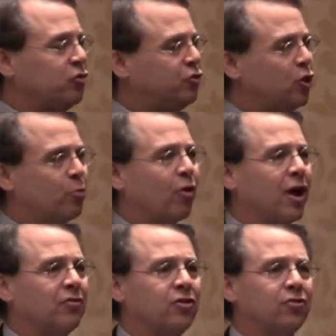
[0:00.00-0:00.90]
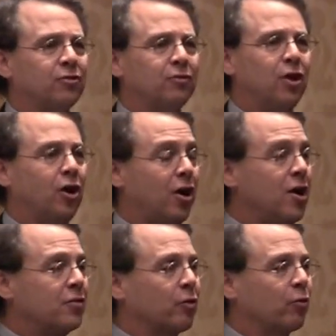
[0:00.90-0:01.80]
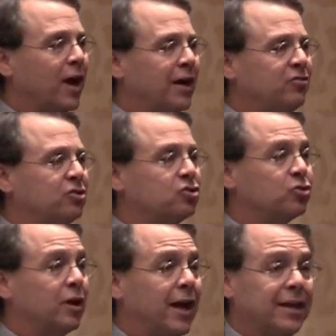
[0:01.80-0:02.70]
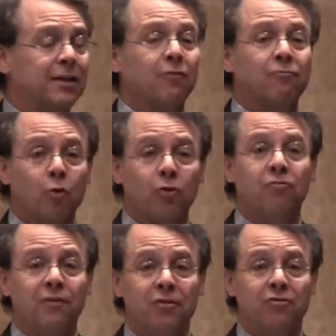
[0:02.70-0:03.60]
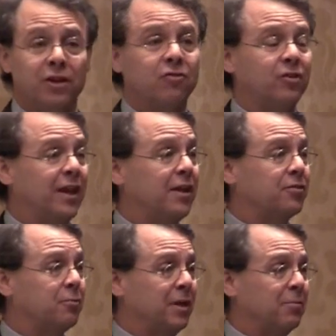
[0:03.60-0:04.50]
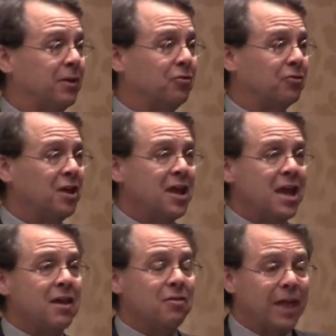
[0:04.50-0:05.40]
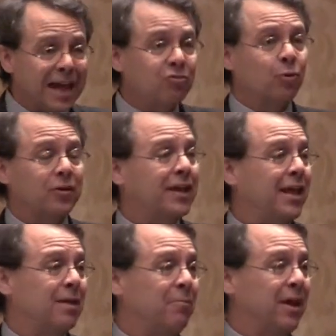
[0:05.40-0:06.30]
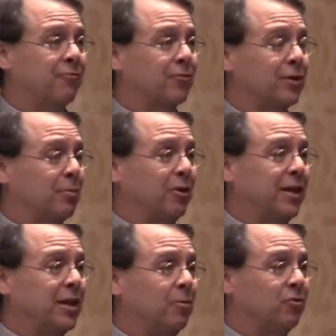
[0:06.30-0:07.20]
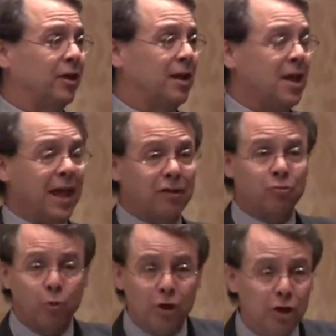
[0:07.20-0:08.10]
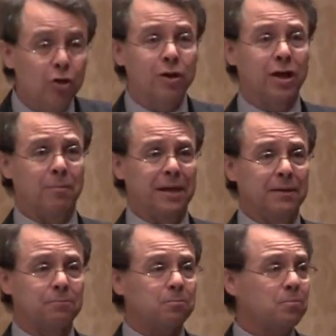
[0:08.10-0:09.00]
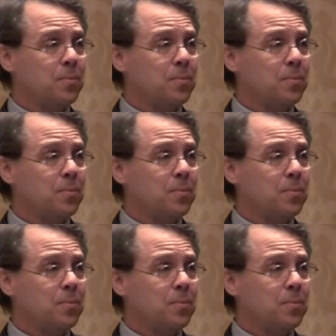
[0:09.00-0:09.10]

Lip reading: due process of law, the rights enshrined in the 4th, 5th, 6th, and 8th Amendments. That's where the Campaign for Liberty comes in. That's where you come in.